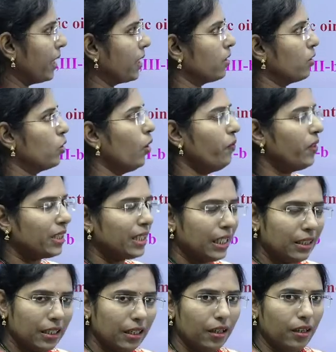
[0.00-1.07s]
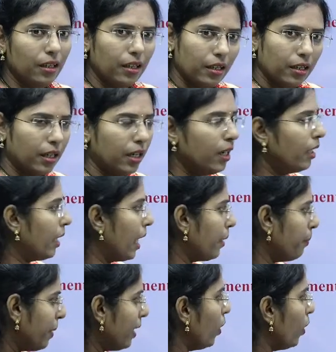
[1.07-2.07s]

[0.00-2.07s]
So, within the below